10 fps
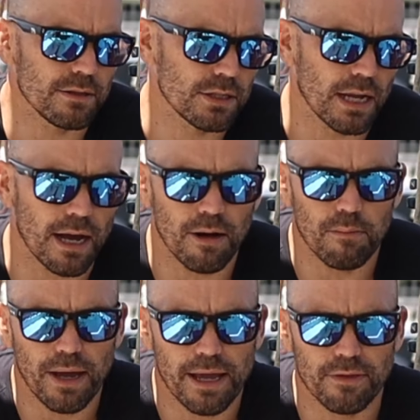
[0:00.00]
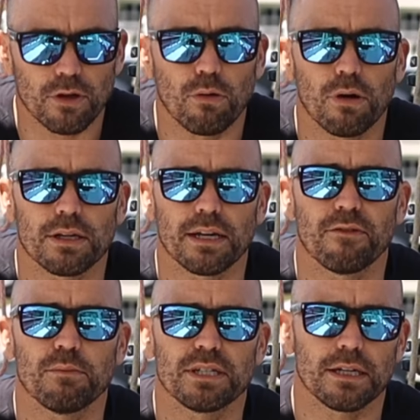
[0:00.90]
the quality
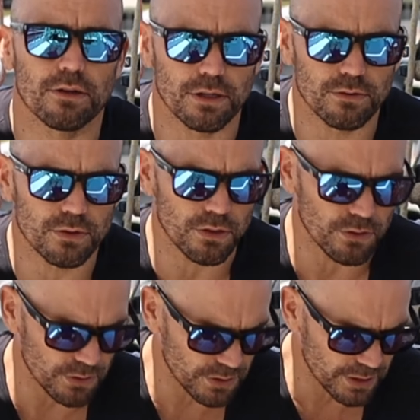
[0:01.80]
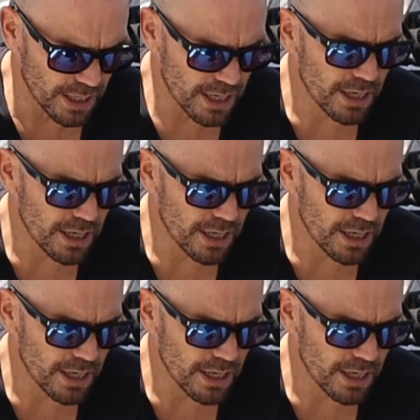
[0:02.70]
of materials used.